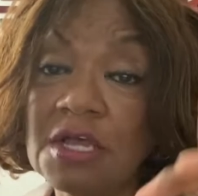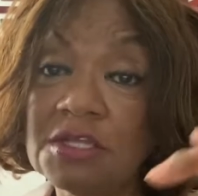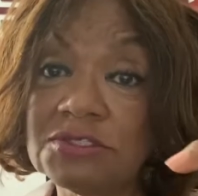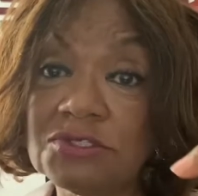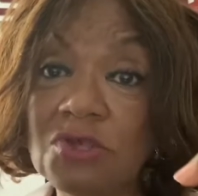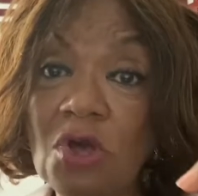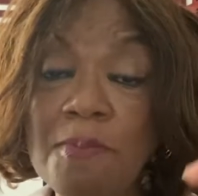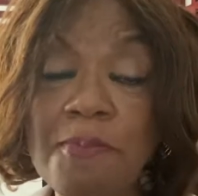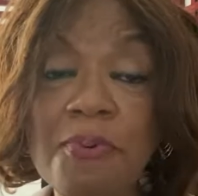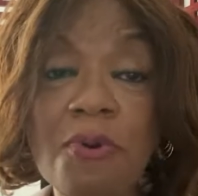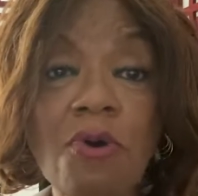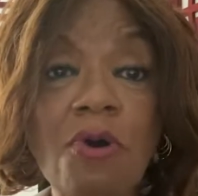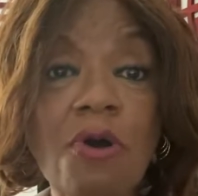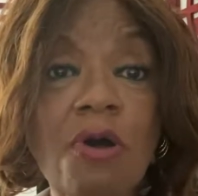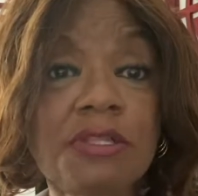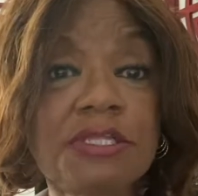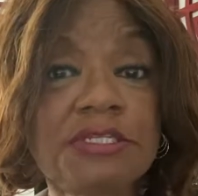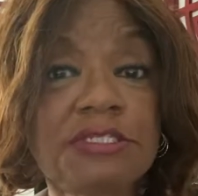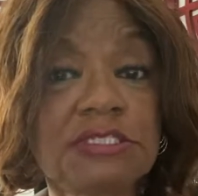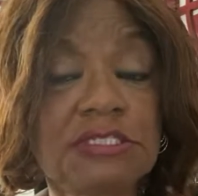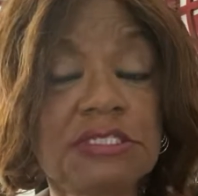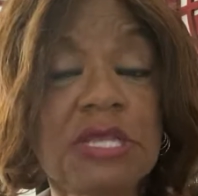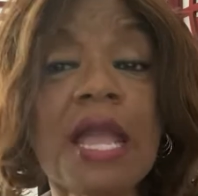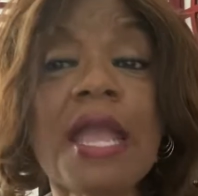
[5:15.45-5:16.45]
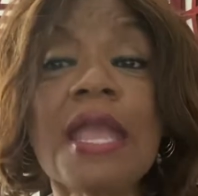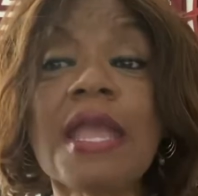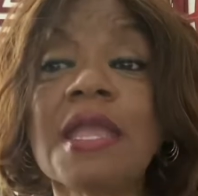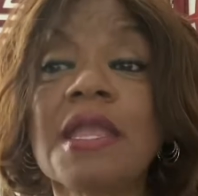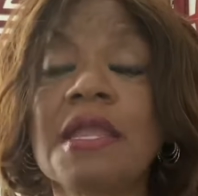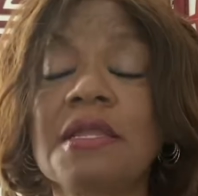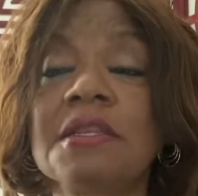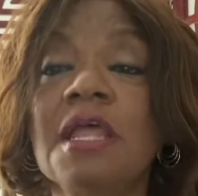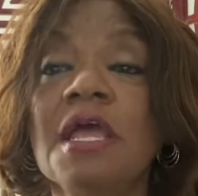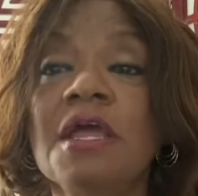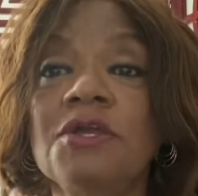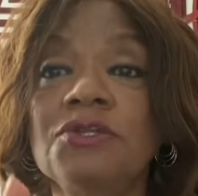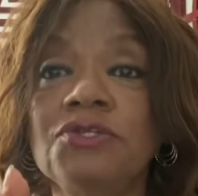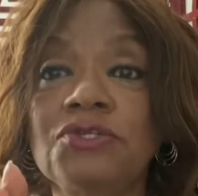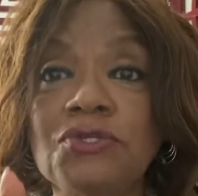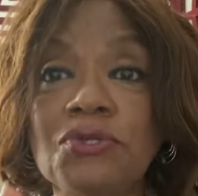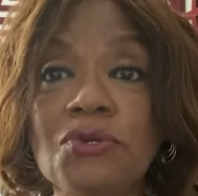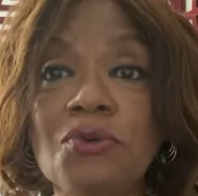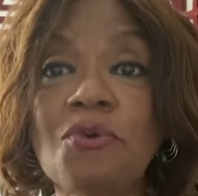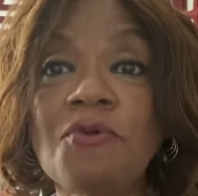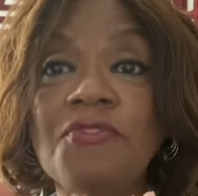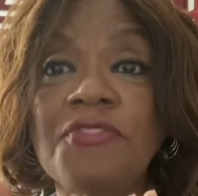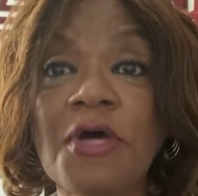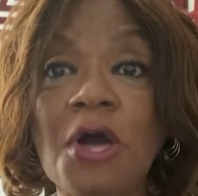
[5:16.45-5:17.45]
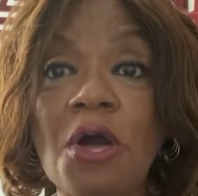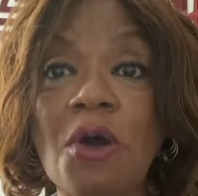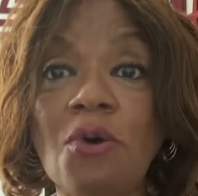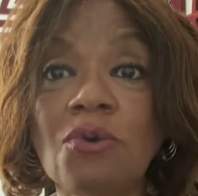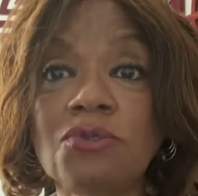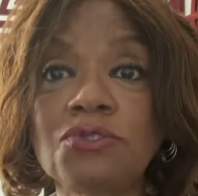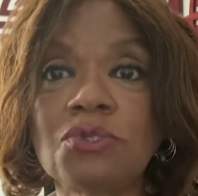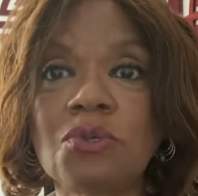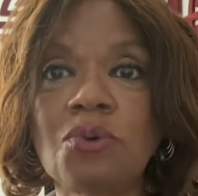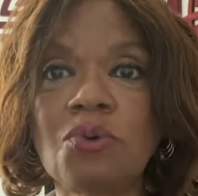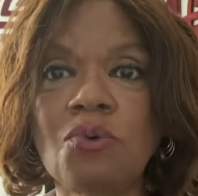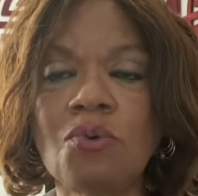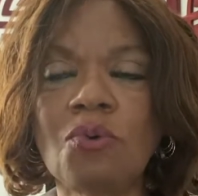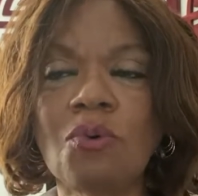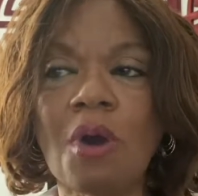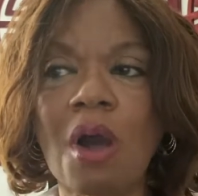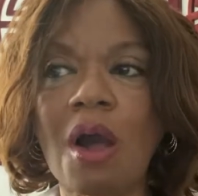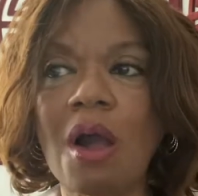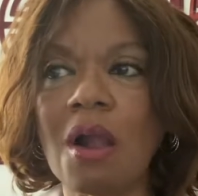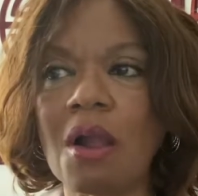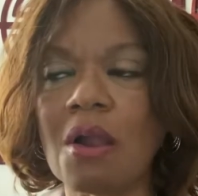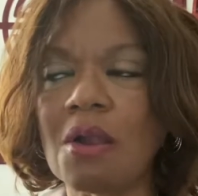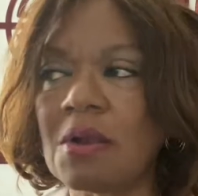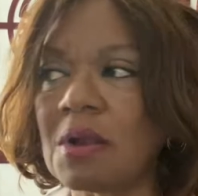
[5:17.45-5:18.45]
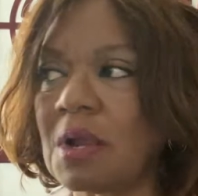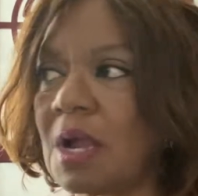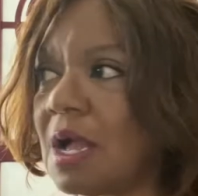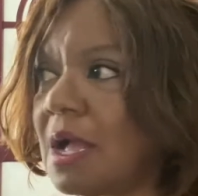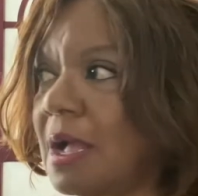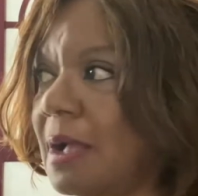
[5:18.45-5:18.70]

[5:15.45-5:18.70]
So Paul is saying to those who are